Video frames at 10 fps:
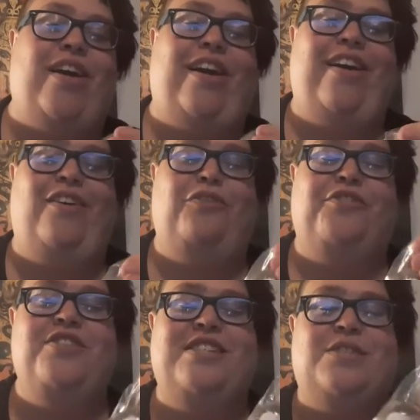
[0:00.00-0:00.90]
kill
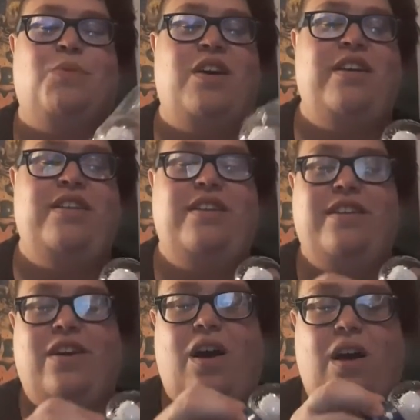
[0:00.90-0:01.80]
for this one.
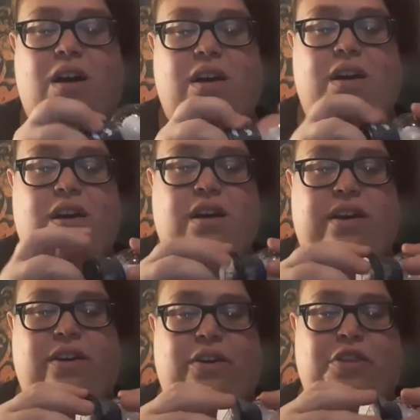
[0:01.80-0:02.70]
Oh,